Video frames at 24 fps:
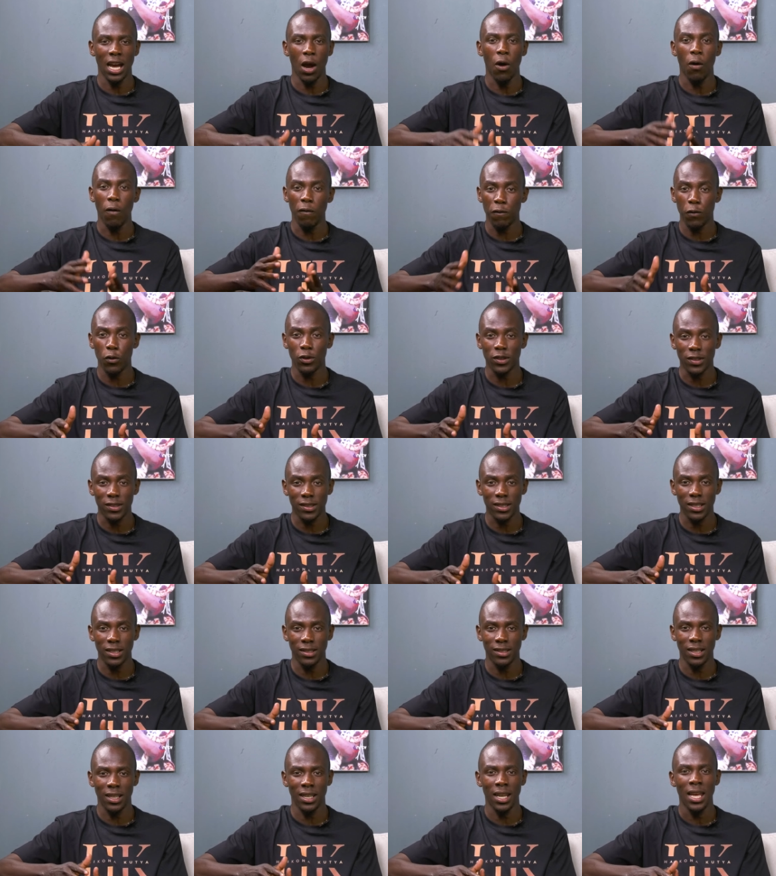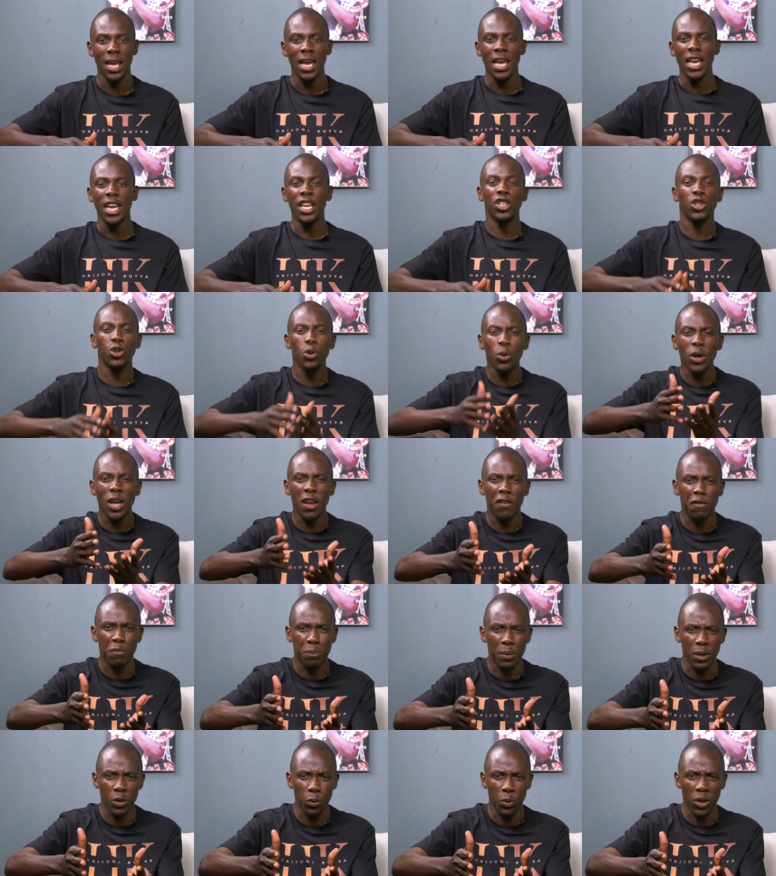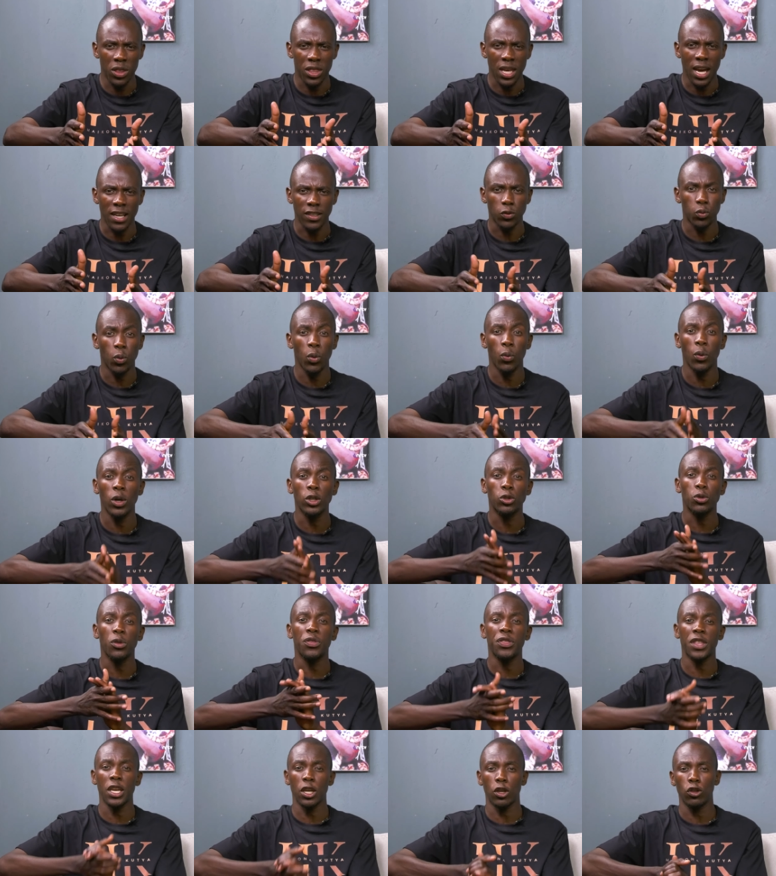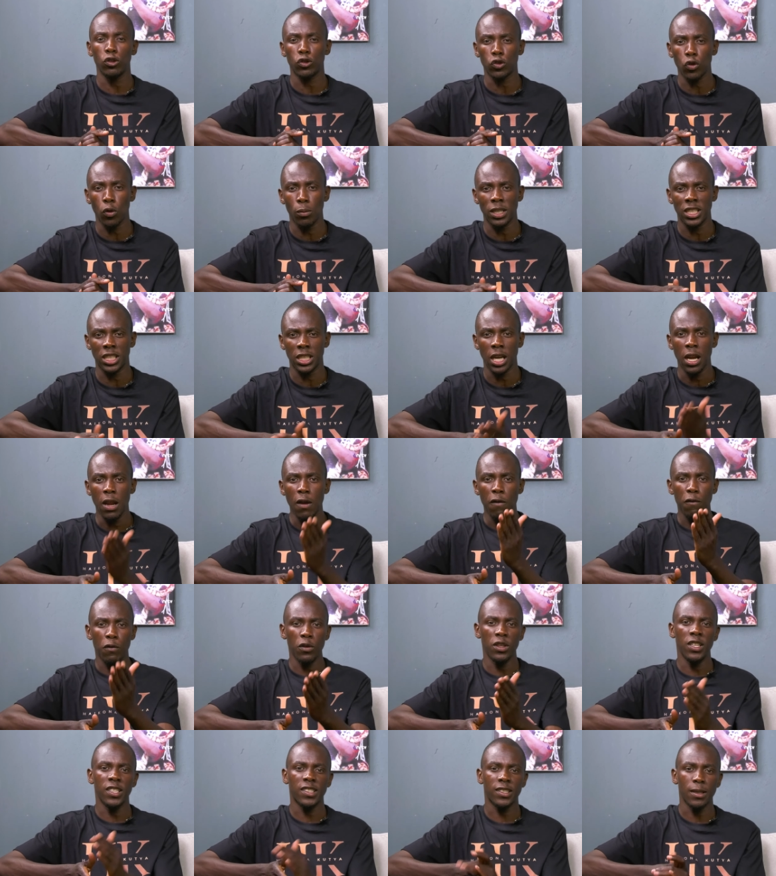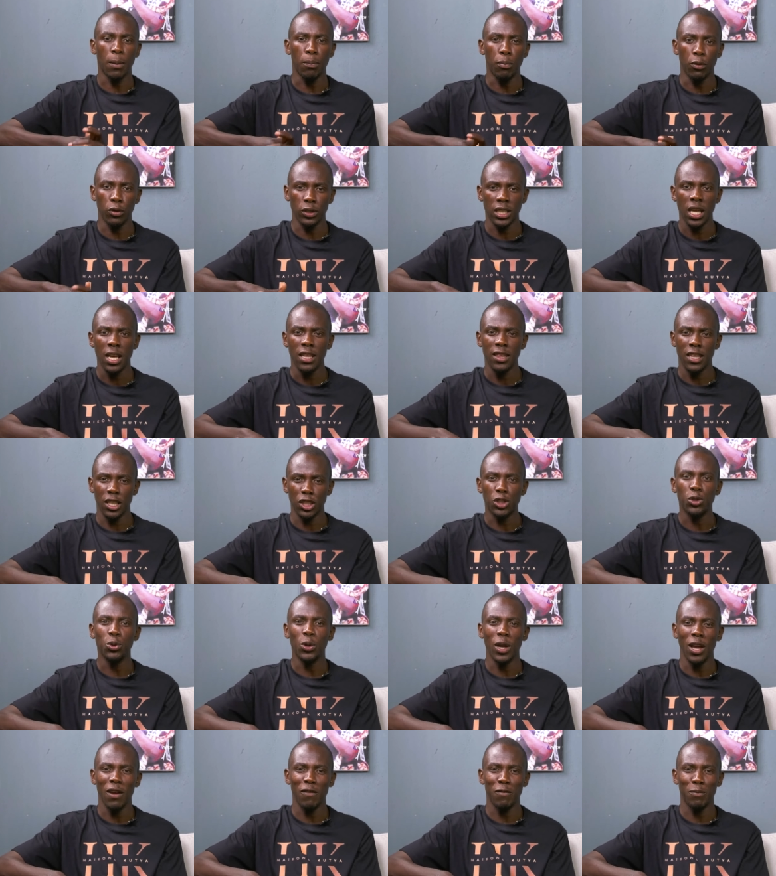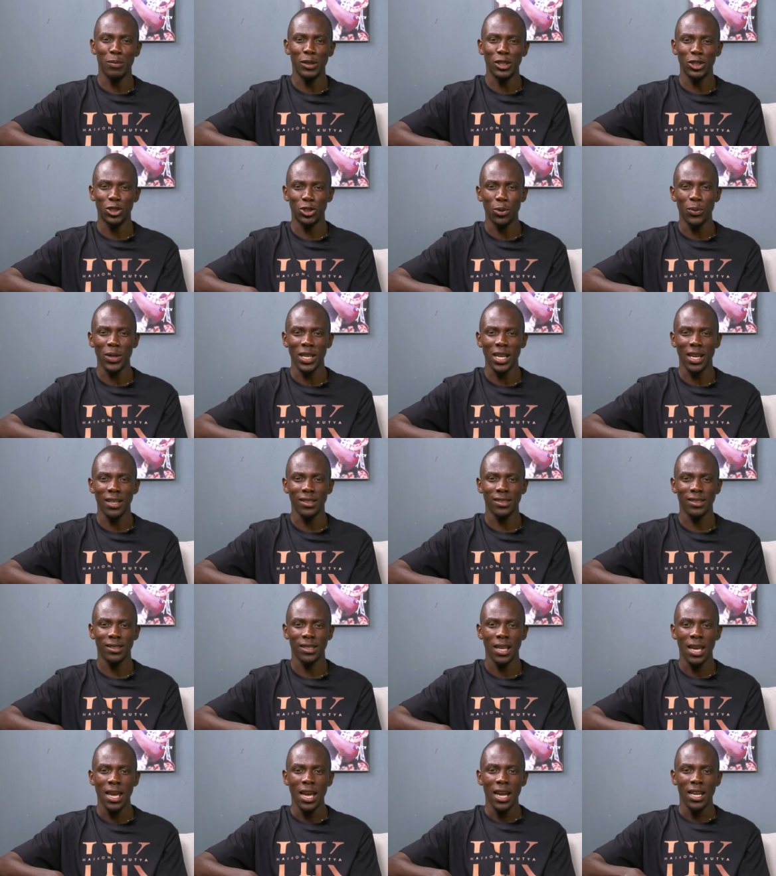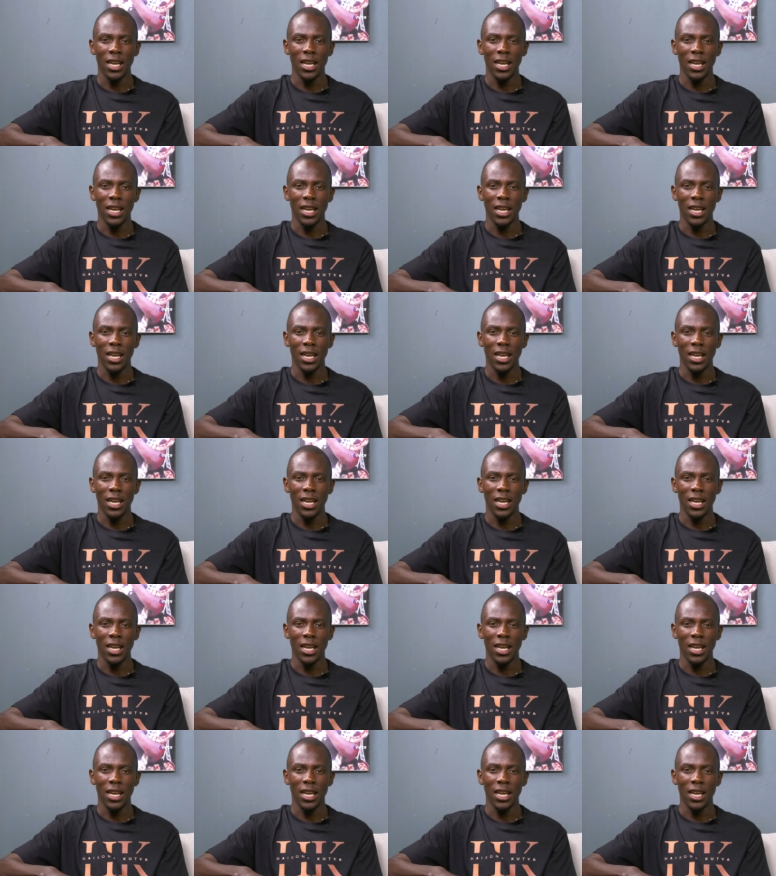our fourth season, and you have been with us. We want to thank you so much for the support that you have been showing us.